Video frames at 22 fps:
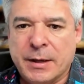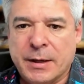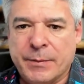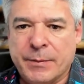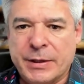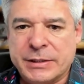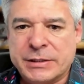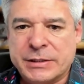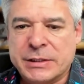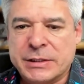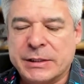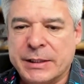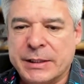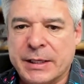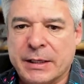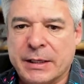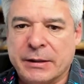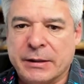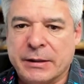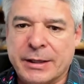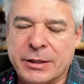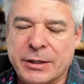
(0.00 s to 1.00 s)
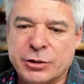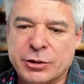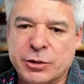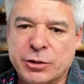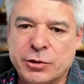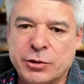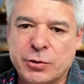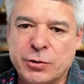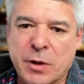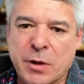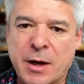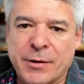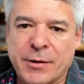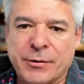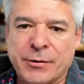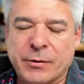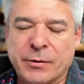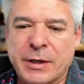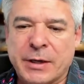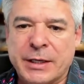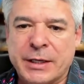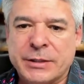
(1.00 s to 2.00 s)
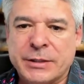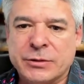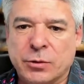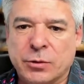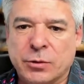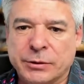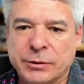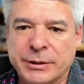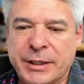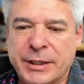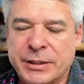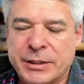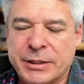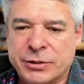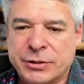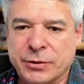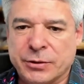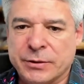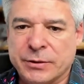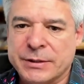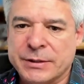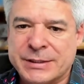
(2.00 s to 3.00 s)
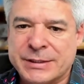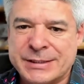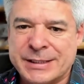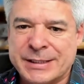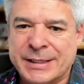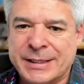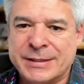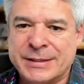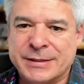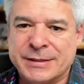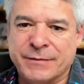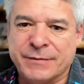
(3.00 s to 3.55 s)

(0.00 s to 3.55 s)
Basically, that allows you to authorize only a certain set